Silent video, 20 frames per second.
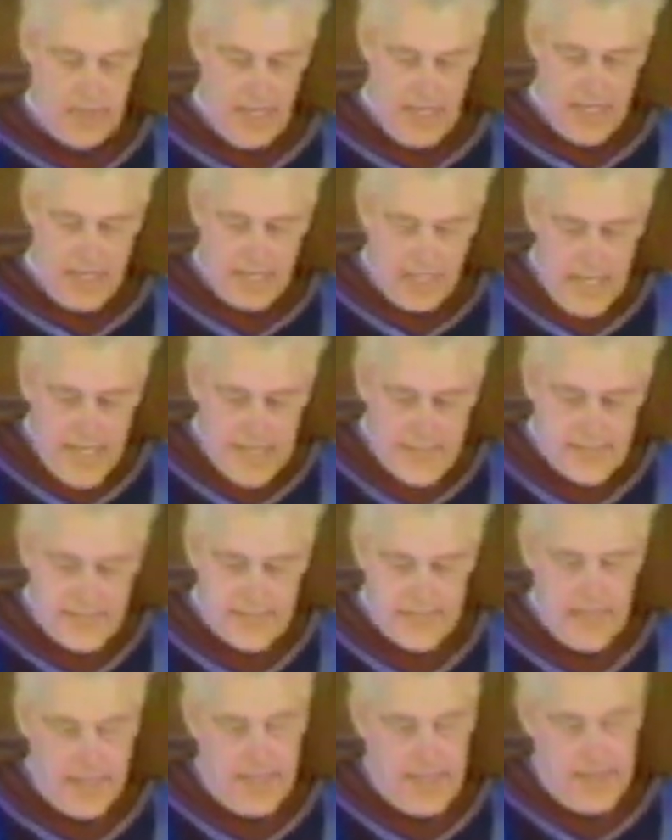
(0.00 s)

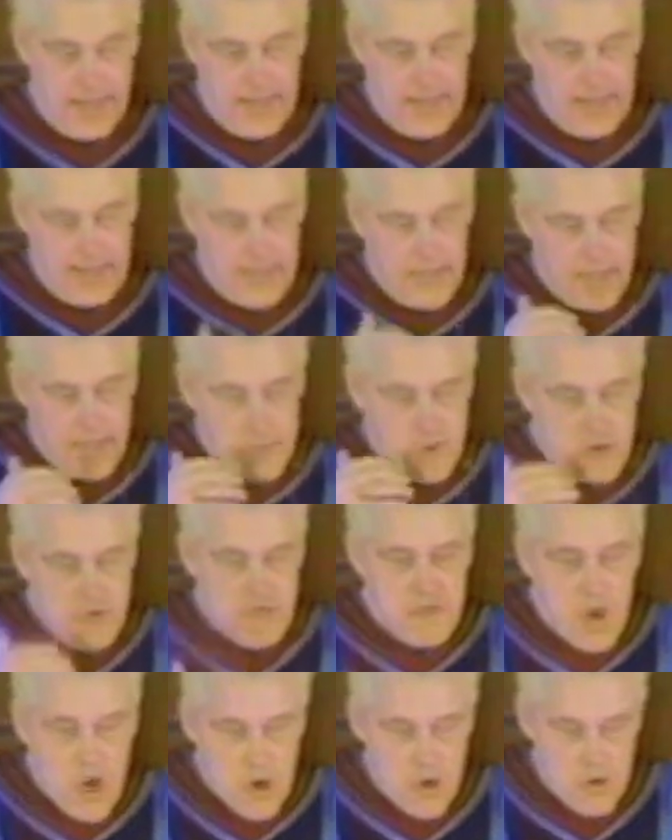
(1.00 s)
unless
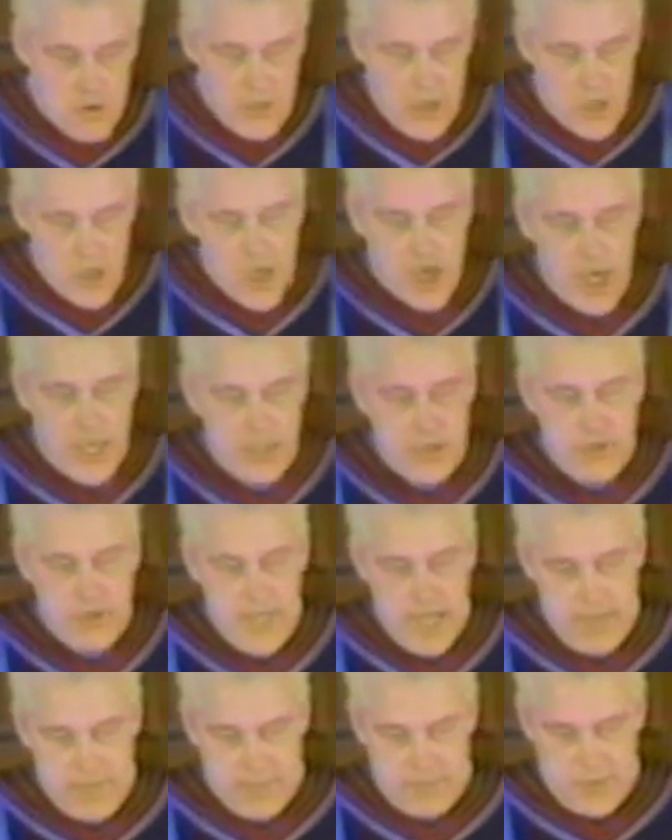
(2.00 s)
you know the God who
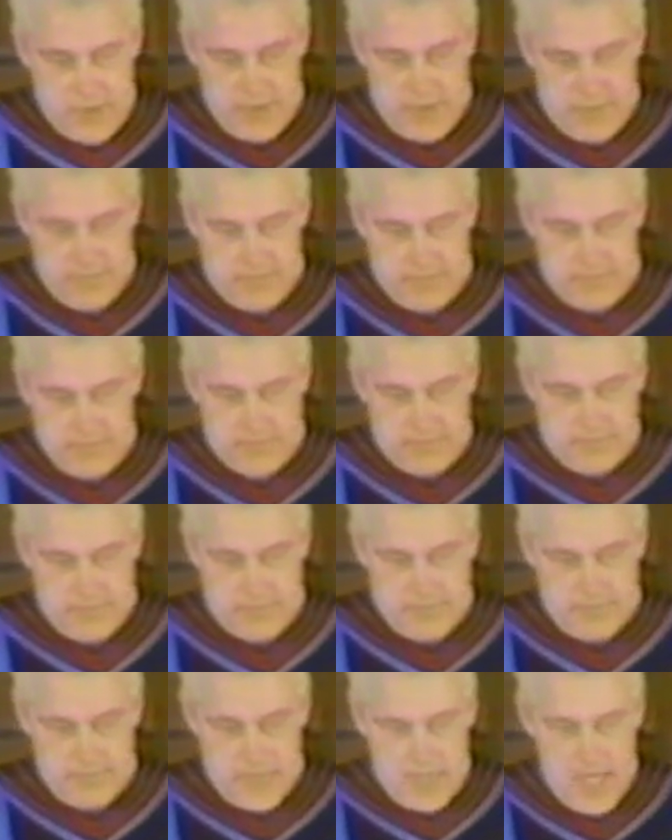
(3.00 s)
gave them to you.
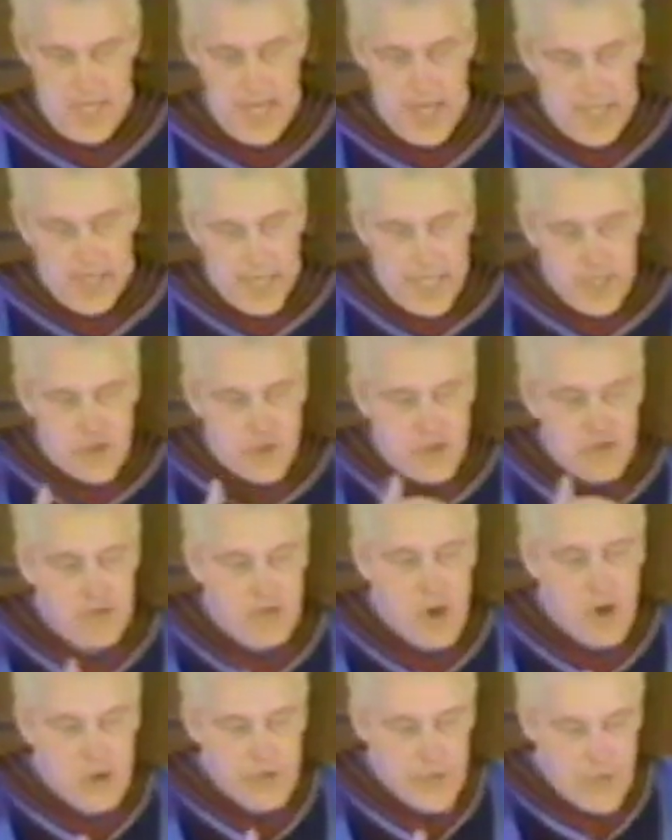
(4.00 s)
Unless you
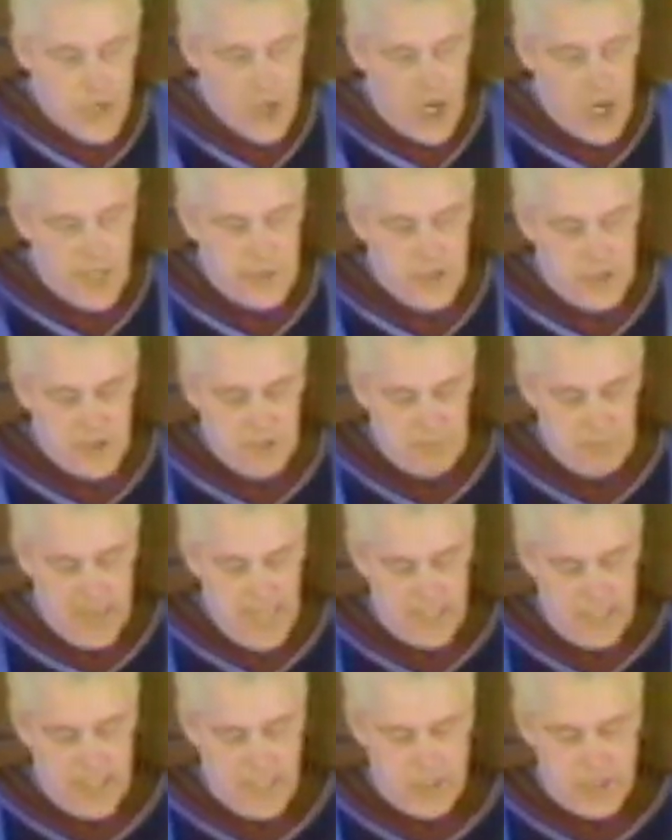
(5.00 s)
know the God that you've
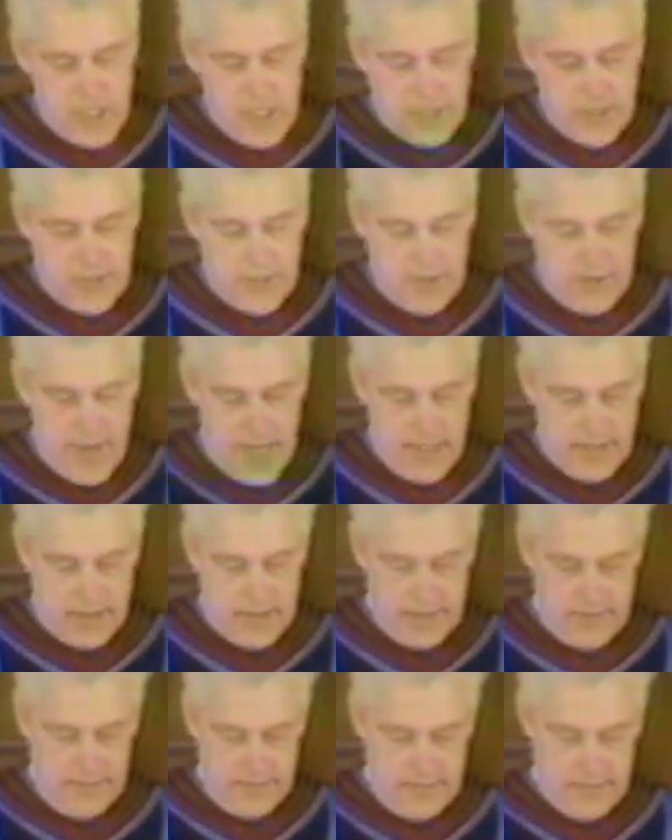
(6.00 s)
met in Jesus
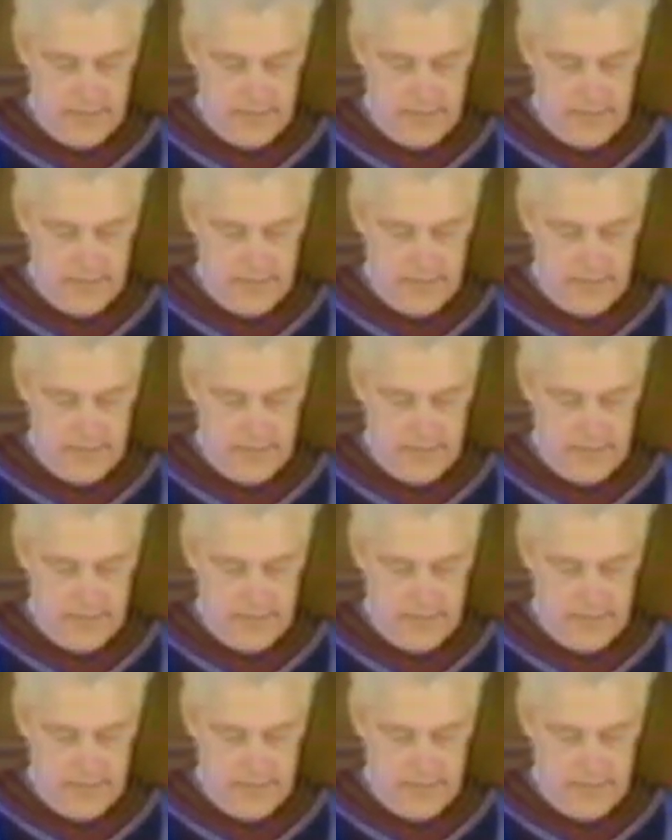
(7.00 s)
Christ.